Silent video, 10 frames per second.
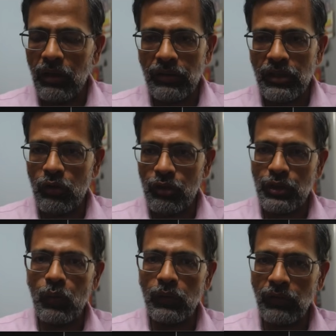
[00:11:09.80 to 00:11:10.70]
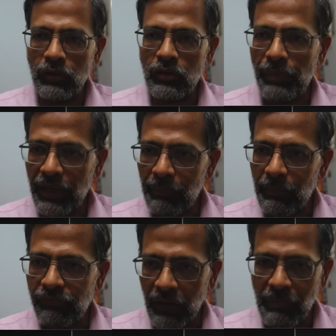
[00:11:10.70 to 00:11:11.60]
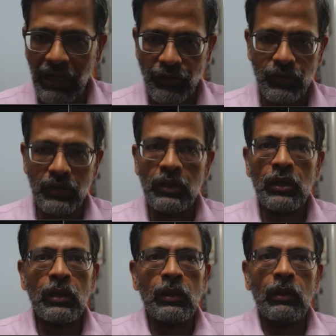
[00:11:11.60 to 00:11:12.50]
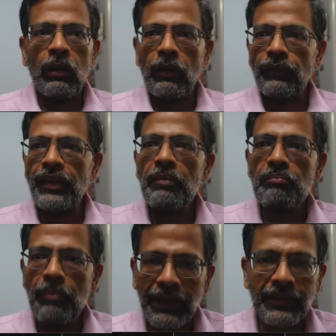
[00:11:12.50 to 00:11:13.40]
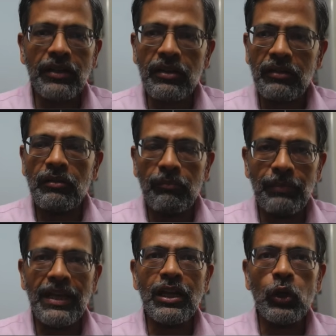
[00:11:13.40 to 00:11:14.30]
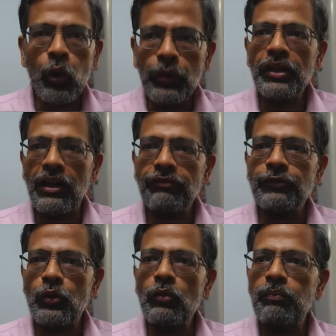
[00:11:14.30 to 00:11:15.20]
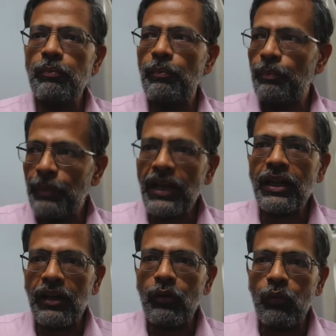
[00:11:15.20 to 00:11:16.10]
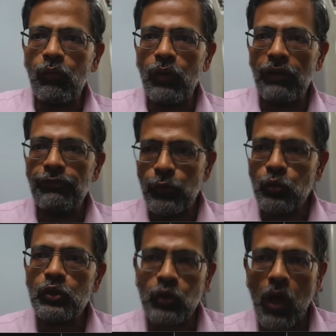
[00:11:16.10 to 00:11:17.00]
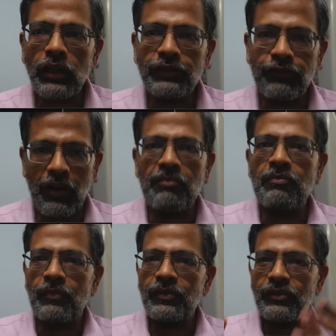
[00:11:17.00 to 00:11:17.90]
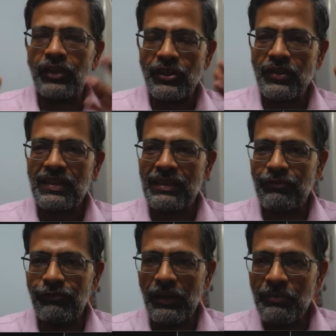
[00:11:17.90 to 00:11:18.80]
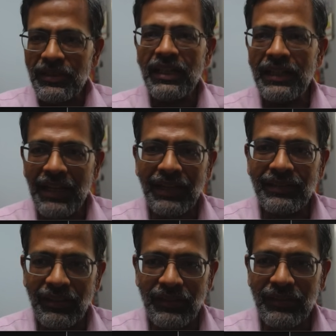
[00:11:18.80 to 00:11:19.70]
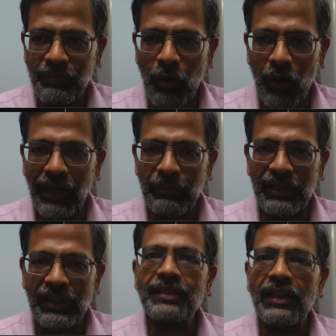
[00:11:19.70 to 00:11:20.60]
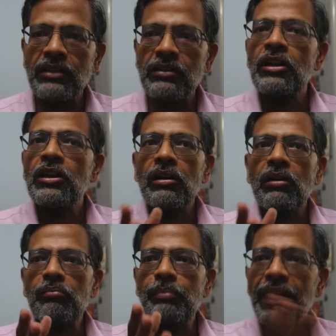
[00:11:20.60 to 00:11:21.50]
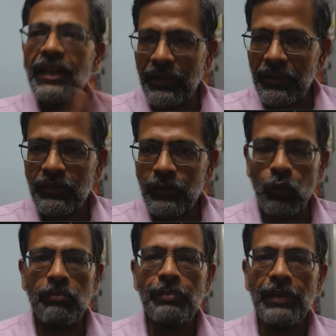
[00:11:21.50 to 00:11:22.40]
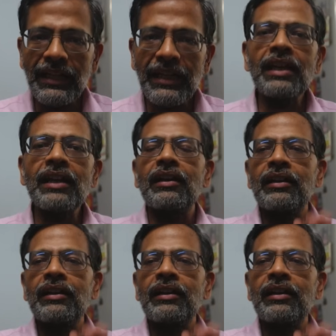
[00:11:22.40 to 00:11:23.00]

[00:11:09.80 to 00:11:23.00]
he or she goes on to become a fund manager, they better be good enough to pick a few stocks from such a flimsy index, such as a small cap index, and beat it. So beating